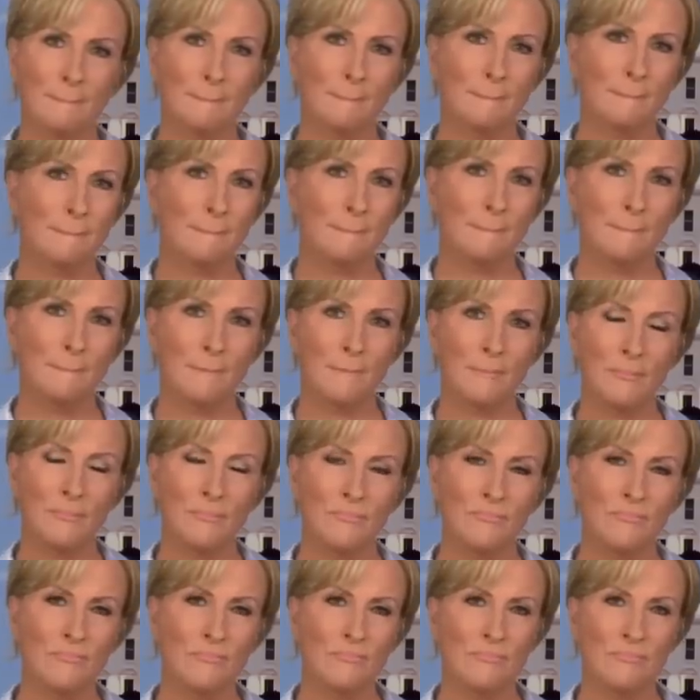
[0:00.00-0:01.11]

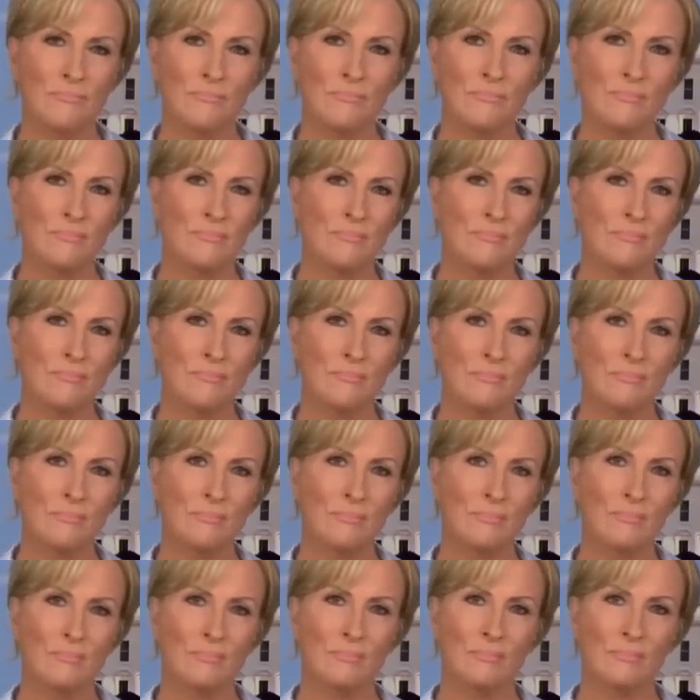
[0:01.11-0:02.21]

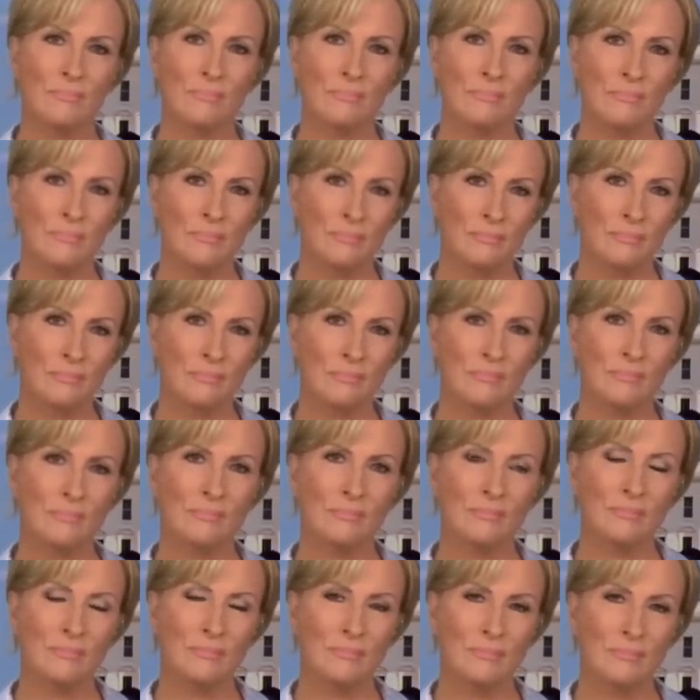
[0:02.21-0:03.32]

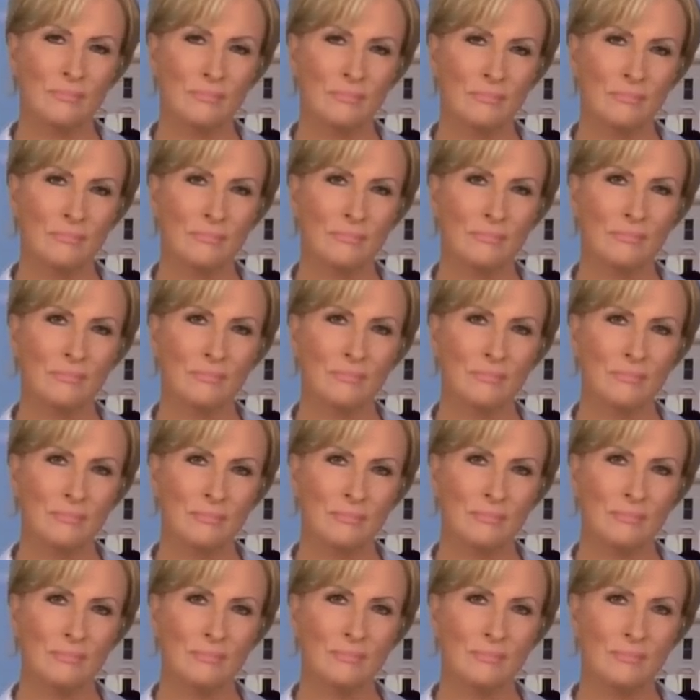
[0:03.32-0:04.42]

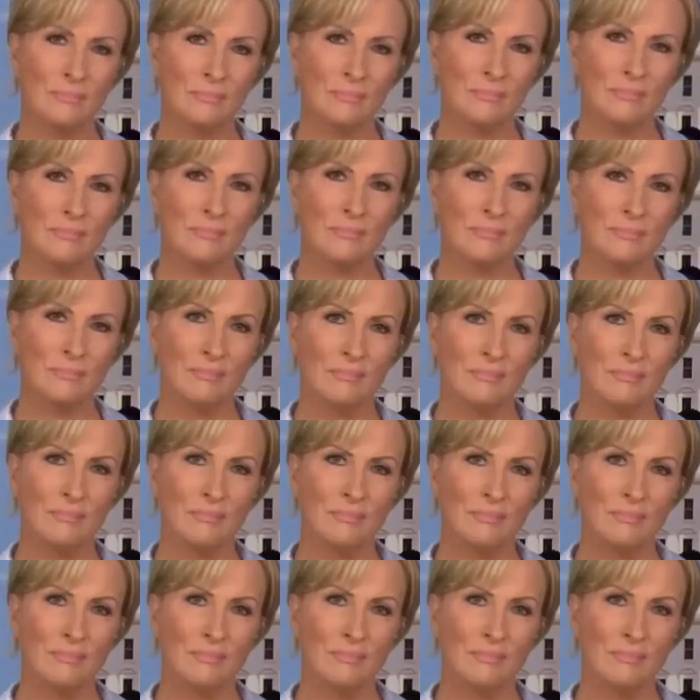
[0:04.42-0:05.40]
(silent)